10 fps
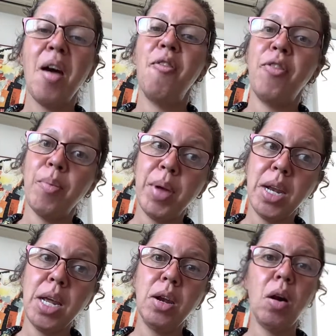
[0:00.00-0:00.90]

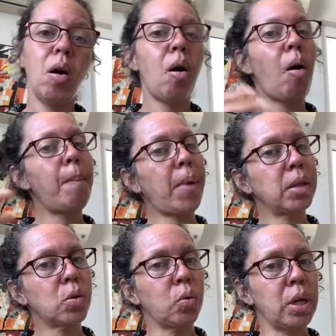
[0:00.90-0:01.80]
femenino o
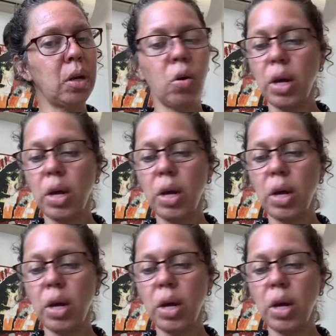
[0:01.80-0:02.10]
masculino.